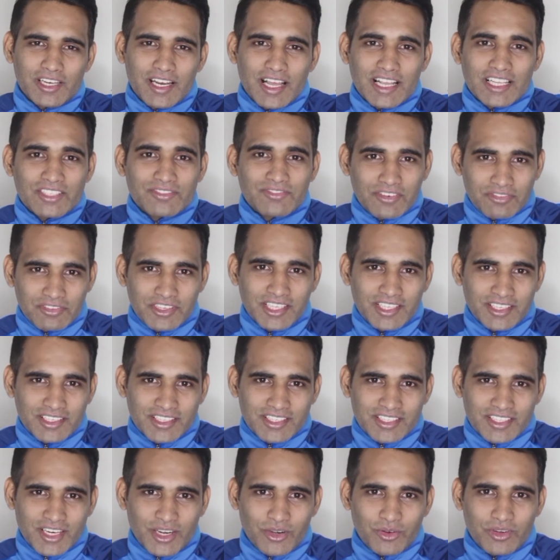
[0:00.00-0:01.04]
last 50 years
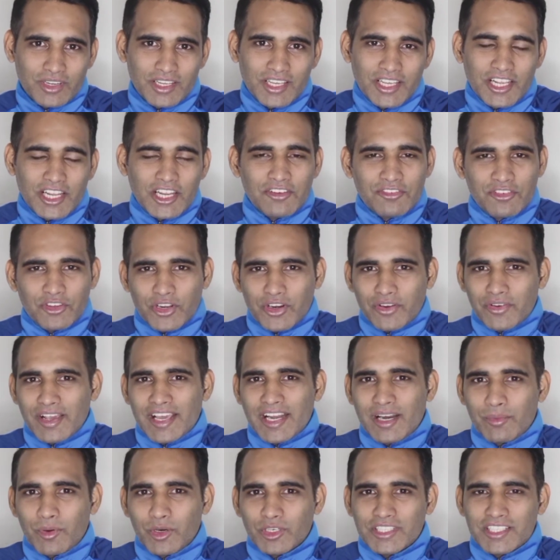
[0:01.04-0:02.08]
now. If you're aware
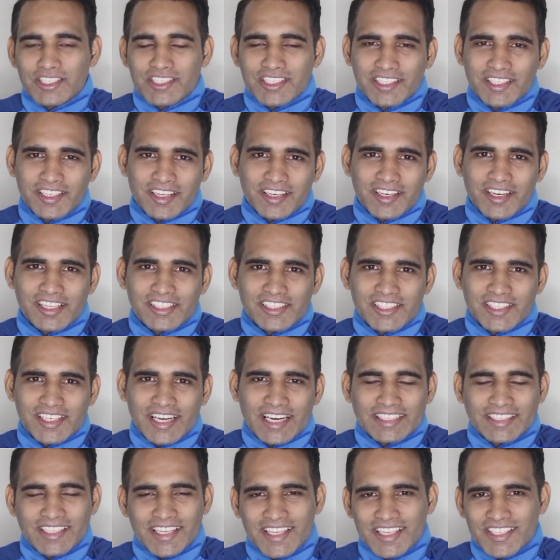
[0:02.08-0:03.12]
about the sneaker culture
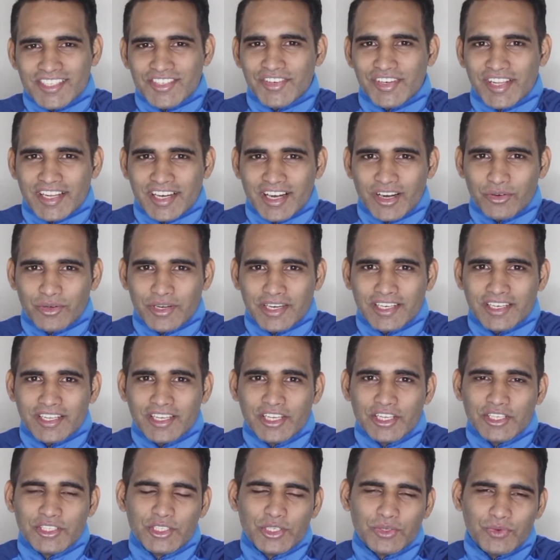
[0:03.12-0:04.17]
and the history around it,
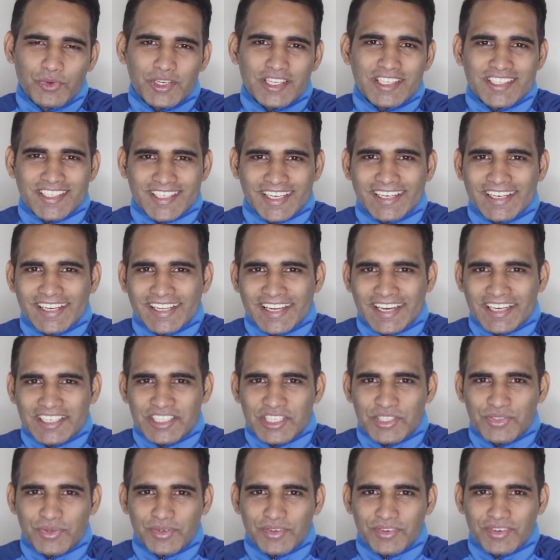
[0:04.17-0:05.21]
you would instantly get
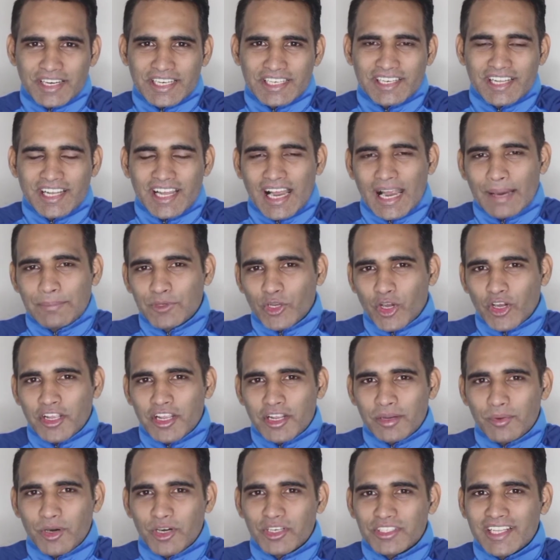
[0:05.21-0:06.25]
this one right. I'm talking
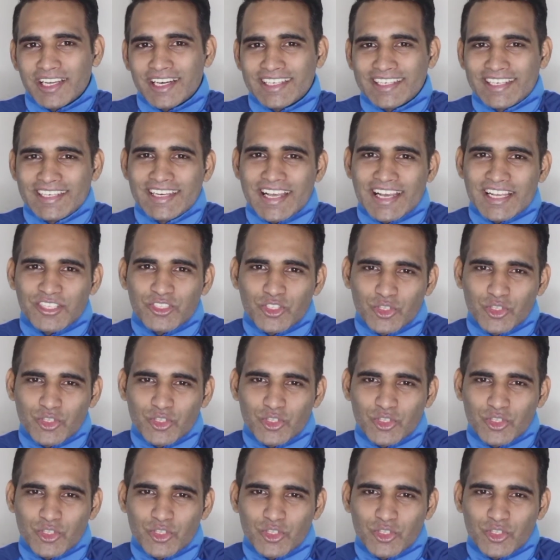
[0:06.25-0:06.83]
about the Adidas